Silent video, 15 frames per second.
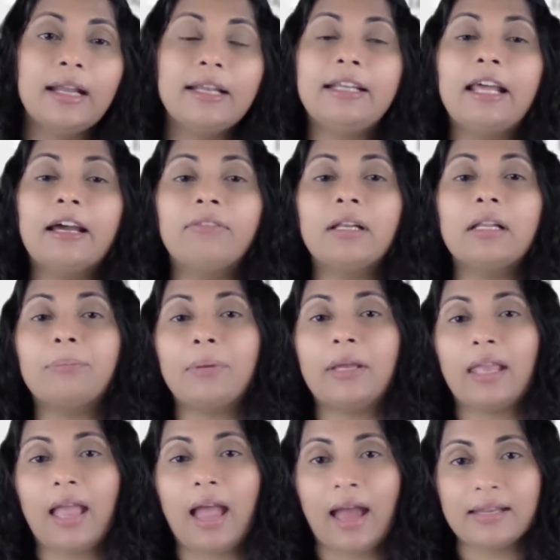
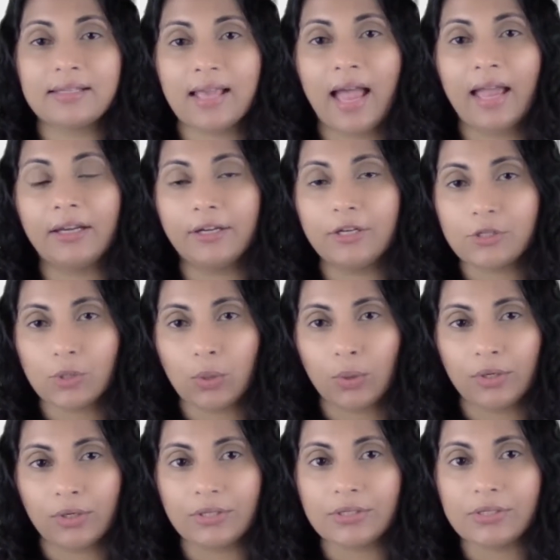developing anxiety
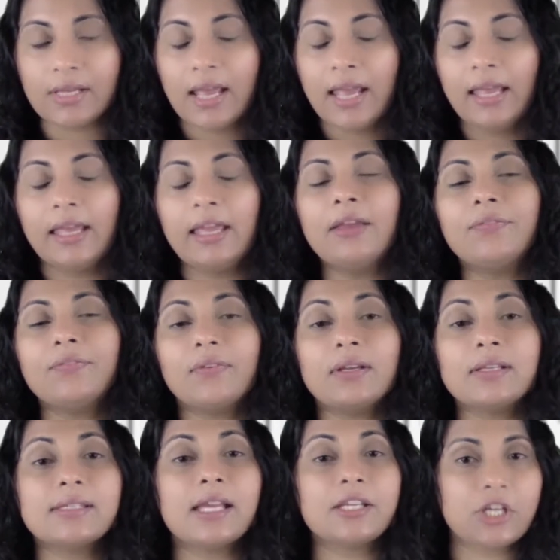disorders if
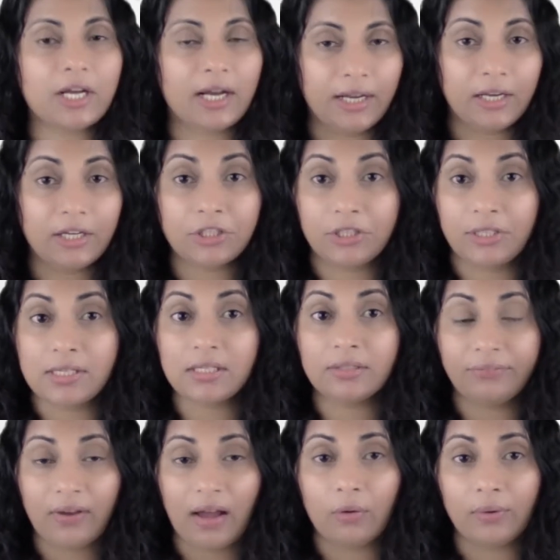such a condition is
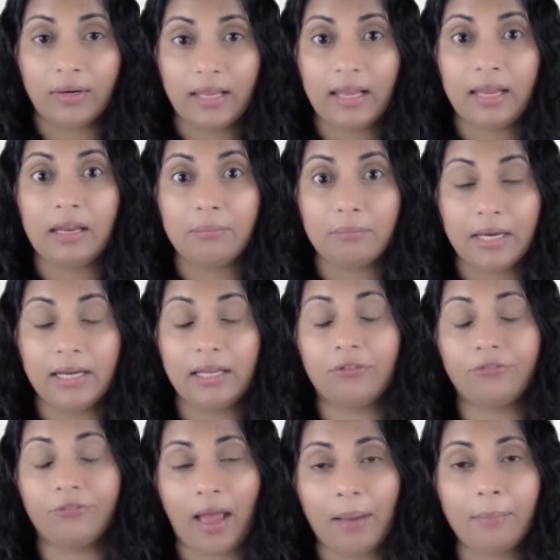found in immediate
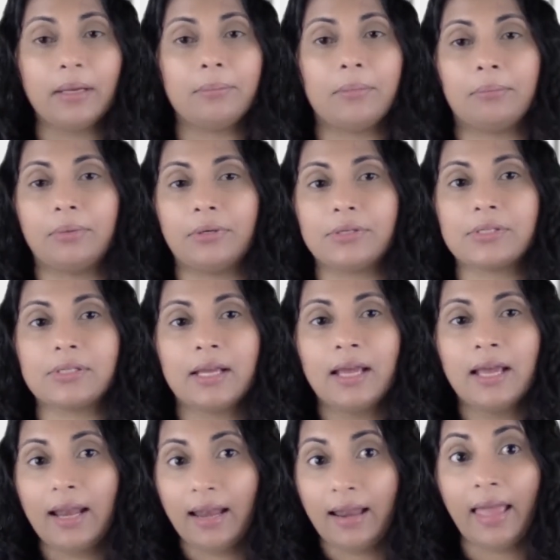family members
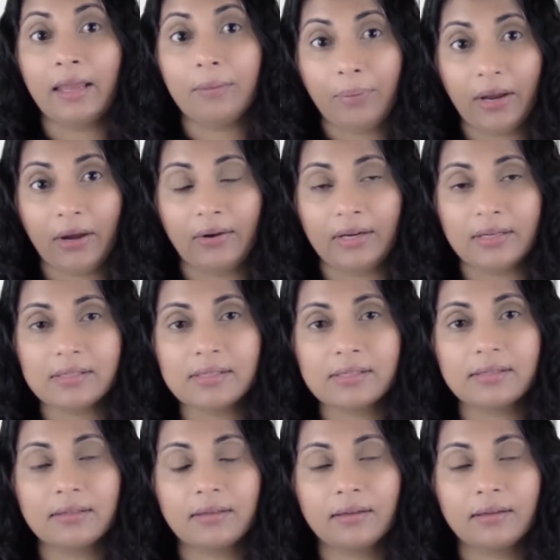like parents.